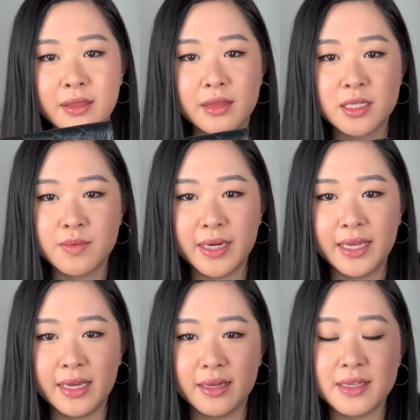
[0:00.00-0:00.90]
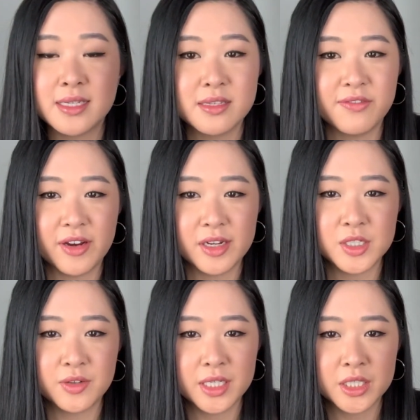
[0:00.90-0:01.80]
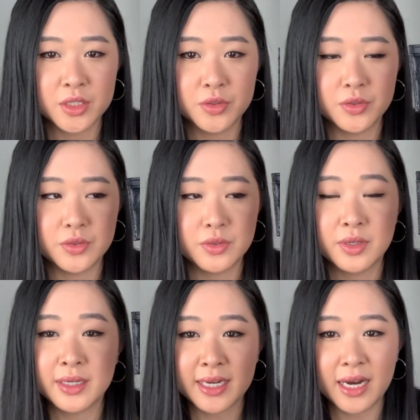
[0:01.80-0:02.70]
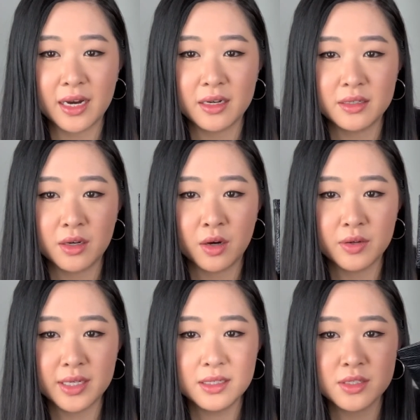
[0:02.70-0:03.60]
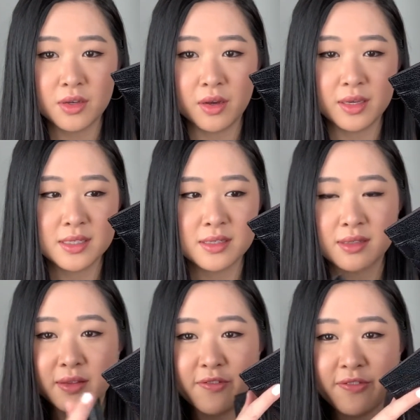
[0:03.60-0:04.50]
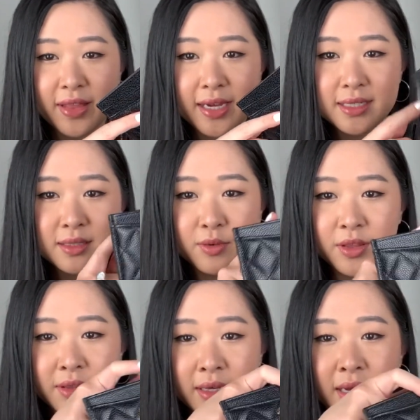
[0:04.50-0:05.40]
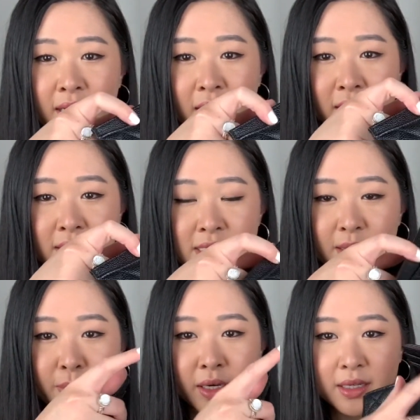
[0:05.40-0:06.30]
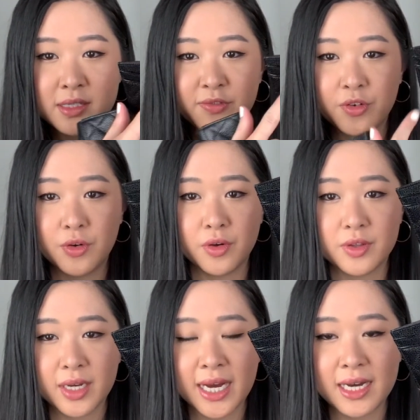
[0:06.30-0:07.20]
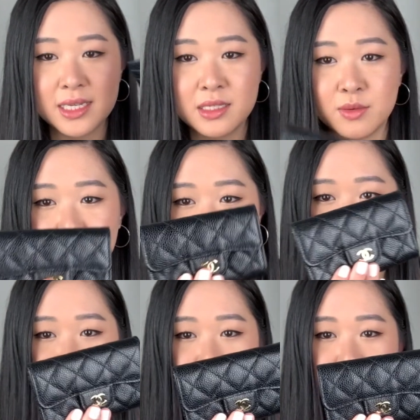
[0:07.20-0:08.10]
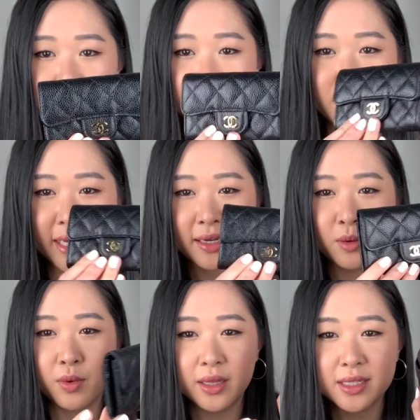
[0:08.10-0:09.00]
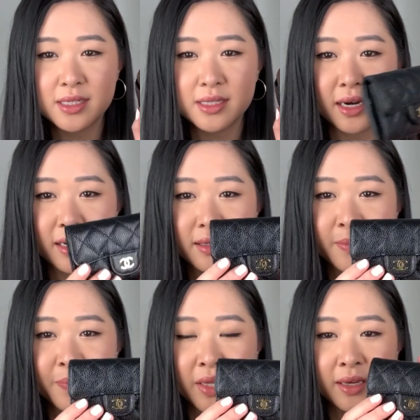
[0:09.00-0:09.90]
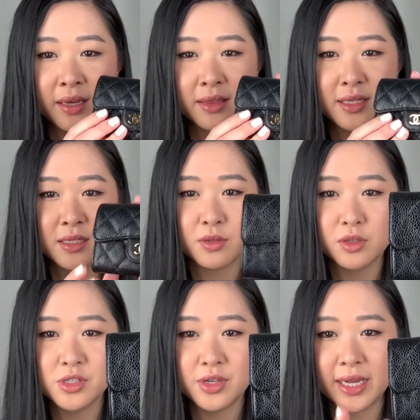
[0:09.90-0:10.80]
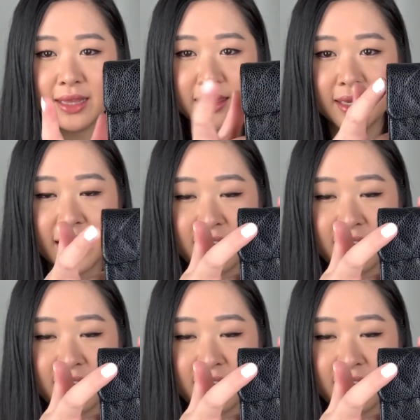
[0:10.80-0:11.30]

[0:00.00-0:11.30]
this one here, this is a very traditional card holder. So it's just flat with slip pockets for your cards, whereas this one is more like a wallet style. This is also in the